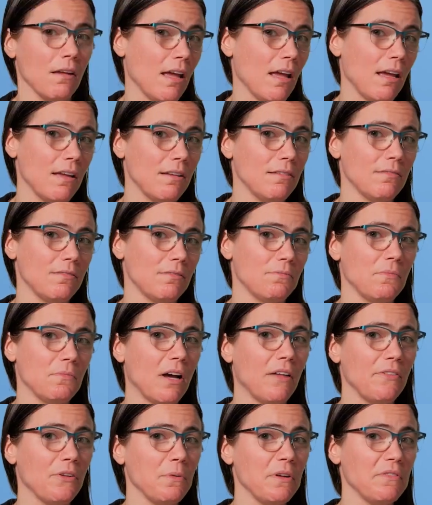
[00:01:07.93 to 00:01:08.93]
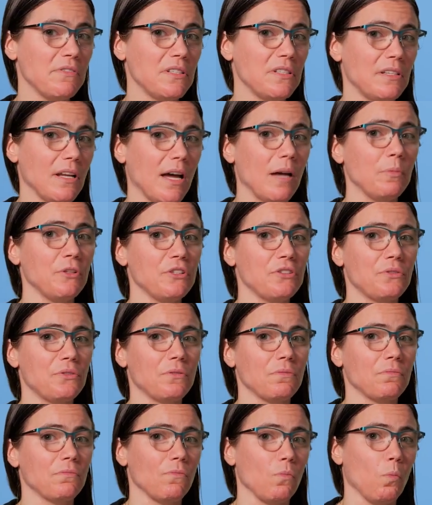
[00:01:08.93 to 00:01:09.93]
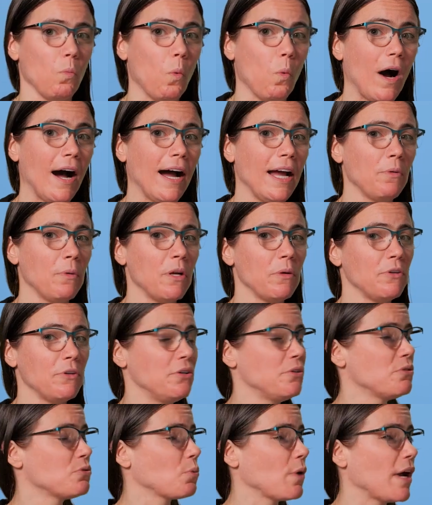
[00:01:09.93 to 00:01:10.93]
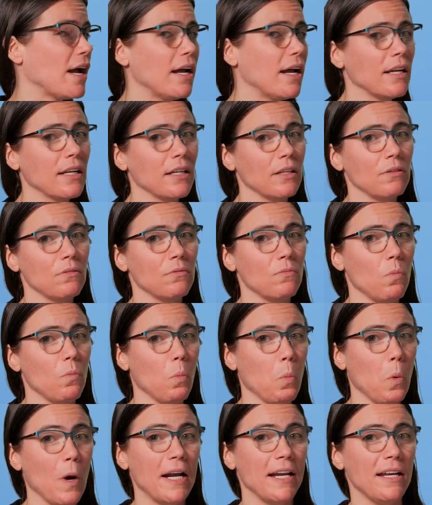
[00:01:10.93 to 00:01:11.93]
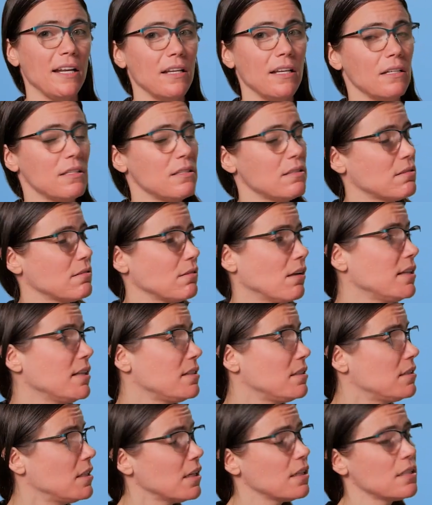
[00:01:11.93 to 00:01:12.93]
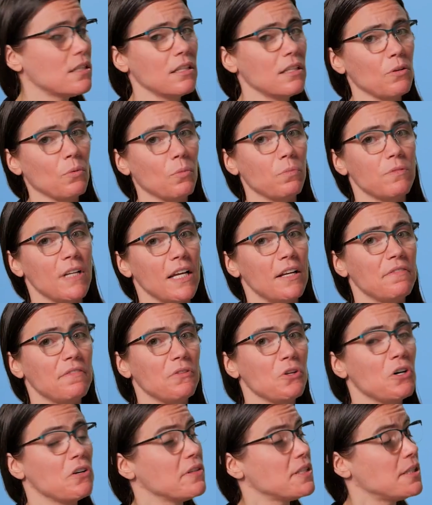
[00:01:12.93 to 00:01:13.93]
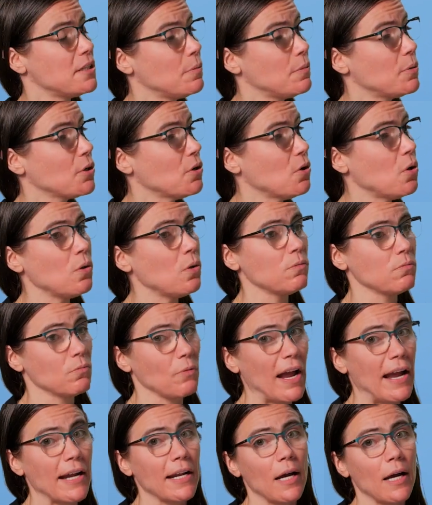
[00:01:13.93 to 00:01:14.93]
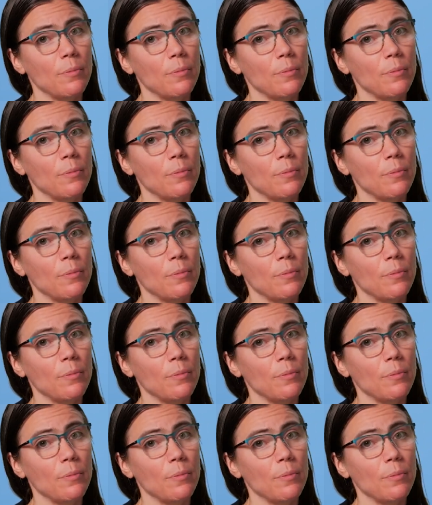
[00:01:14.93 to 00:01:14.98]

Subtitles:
And now that we've established why we would use RAG and what it is, let's dig into the data flow of a typical RAG